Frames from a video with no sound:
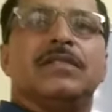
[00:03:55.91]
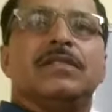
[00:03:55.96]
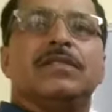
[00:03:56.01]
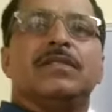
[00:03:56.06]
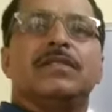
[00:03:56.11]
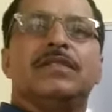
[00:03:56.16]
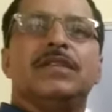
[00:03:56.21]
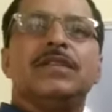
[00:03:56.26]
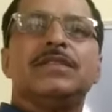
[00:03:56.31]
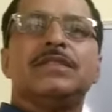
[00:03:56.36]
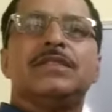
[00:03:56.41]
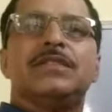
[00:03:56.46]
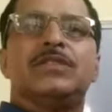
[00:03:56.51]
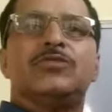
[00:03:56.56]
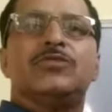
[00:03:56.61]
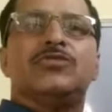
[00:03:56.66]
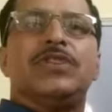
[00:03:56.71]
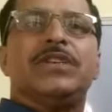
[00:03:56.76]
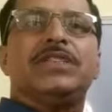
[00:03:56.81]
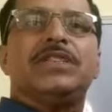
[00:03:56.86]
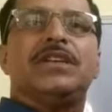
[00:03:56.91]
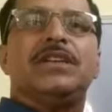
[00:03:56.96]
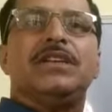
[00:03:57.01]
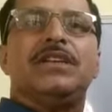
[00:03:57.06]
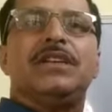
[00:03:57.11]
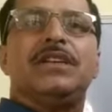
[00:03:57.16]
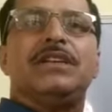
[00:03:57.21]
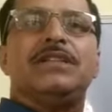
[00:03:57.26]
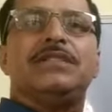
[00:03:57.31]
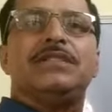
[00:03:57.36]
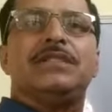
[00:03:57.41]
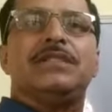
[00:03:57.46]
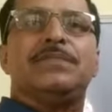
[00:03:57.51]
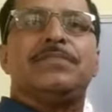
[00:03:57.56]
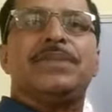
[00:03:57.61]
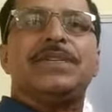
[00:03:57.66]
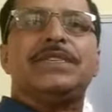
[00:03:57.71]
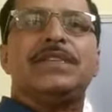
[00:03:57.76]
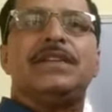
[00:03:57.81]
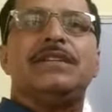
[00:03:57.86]
This situation is
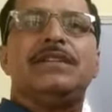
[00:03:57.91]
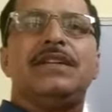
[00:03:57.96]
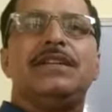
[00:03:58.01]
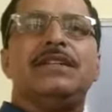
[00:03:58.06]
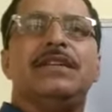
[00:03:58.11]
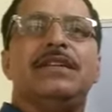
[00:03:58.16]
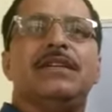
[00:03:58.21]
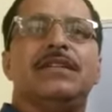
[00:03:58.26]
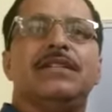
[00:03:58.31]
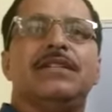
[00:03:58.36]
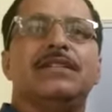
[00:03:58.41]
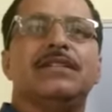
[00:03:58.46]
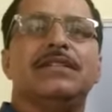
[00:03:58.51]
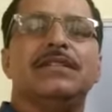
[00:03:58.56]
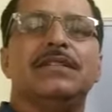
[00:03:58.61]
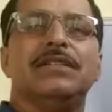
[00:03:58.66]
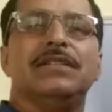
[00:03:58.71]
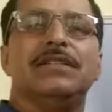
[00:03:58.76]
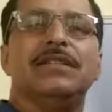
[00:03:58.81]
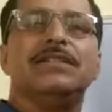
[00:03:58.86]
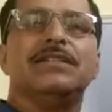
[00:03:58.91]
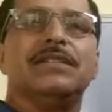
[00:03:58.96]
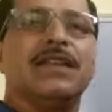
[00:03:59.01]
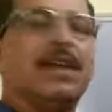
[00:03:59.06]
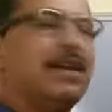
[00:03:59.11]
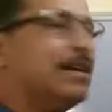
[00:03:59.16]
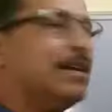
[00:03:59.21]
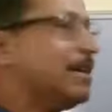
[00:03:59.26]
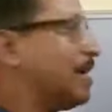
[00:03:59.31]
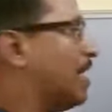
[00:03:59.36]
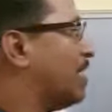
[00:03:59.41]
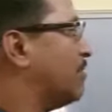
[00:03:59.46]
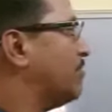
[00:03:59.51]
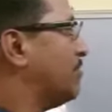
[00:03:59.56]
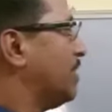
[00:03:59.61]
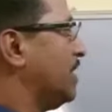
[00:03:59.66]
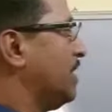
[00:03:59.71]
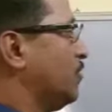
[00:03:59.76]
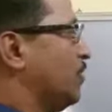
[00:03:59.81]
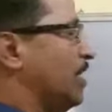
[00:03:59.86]
represented here in this
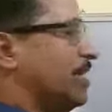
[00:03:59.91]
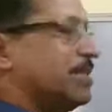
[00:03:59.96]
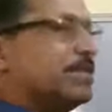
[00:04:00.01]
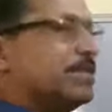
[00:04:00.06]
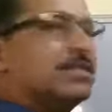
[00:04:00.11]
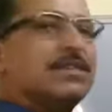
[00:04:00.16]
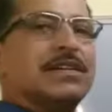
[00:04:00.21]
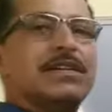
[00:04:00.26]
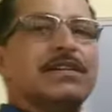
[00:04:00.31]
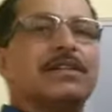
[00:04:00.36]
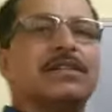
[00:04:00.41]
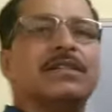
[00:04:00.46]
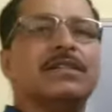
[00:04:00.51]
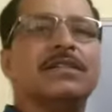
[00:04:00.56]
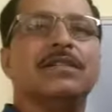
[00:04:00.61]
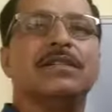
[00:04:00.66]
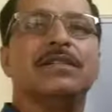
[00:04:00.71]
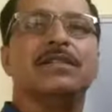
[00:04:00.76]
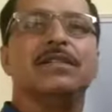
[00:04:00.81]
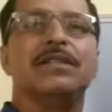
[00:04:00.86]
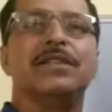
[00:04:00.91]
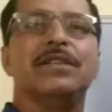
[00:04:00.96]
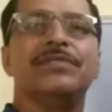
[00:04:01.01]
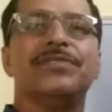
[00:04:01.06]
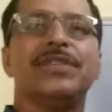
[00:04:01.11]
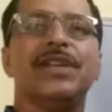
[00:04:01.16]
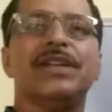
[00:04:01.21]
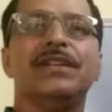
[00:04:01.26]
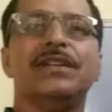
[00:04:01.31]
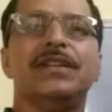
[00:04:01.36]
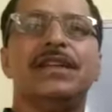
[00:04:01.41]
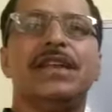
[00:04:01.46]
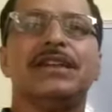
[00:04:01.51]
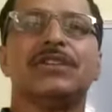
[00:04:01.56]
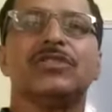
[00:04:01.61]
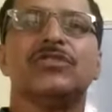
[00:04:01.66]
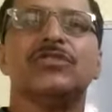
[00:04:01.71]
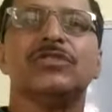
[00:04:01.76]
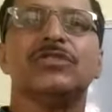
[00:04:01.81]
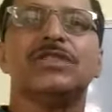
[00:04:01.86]
diagram, in which different
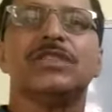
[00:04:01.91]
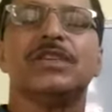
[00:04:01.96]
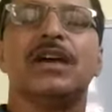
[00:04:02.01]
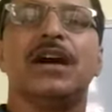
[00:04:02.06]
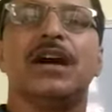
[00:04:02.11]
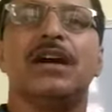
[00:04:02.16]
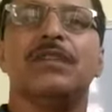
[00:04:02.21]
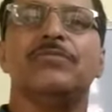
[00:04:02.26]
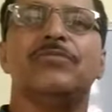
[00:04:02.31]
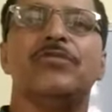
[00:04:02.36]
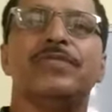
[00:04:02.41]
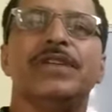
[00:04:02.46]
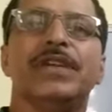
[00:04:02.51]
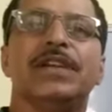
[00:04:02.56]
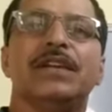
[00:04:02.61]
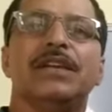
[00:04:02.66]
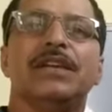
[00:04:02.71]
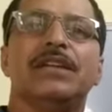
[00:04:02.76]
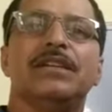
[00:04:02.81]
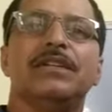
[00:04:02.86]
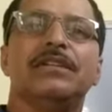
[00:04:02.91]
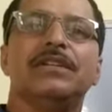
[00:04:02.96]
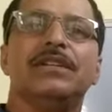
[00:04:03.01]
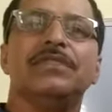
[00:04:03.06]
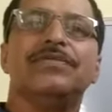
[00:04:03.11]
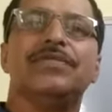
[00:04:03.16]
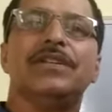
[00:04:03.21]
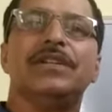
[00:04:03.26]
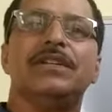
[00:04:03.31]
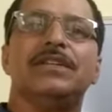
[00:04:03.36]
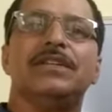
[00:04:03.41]
electrons are moving in different